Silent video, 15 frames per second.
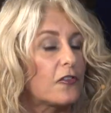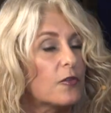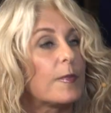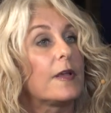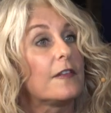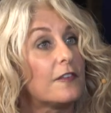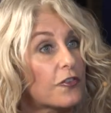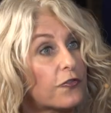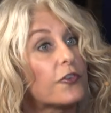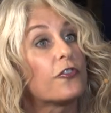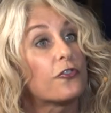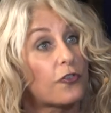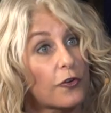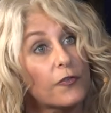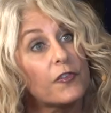out to be
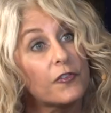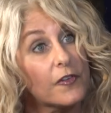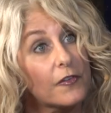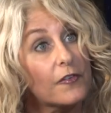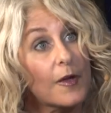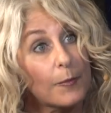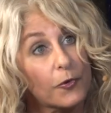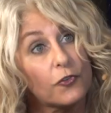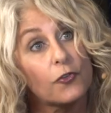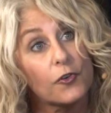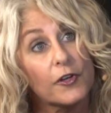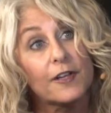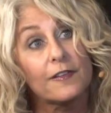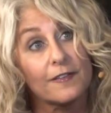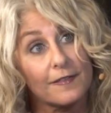different services
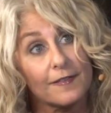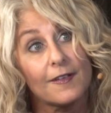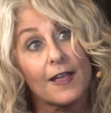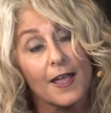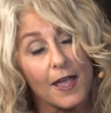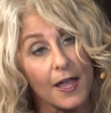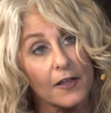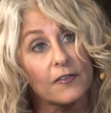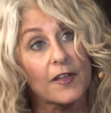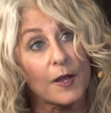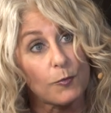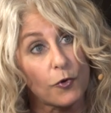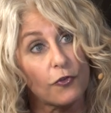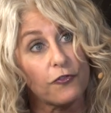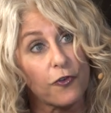opportunities as
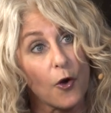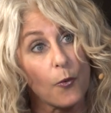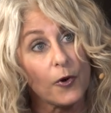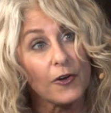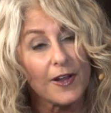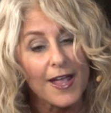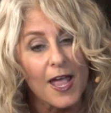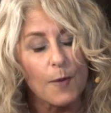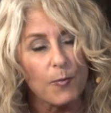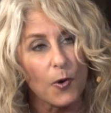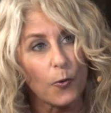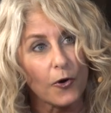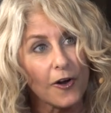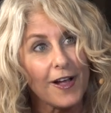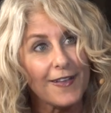they move forward,
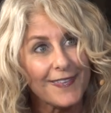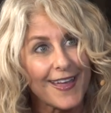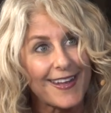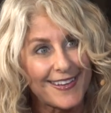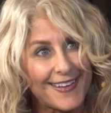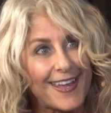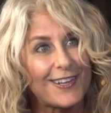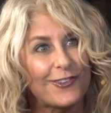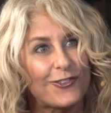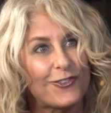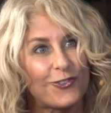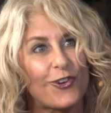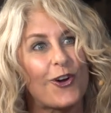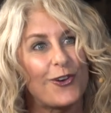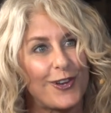but we're on that get
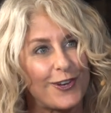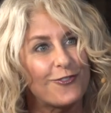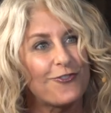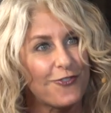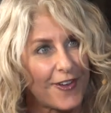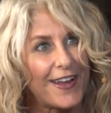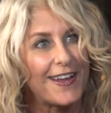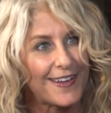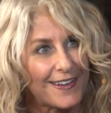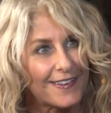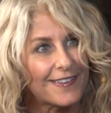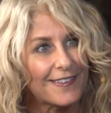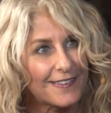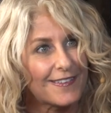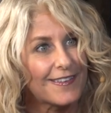started phase.
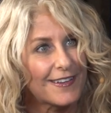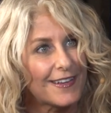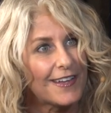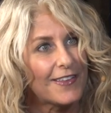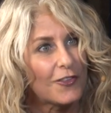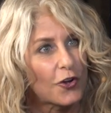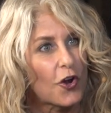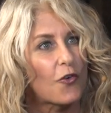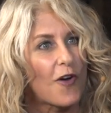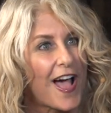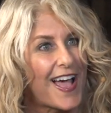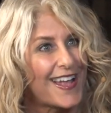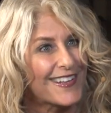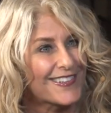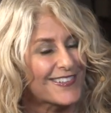Yeah, yeah,
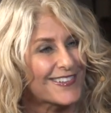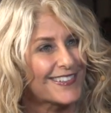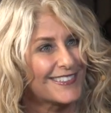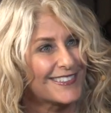I mean, you're a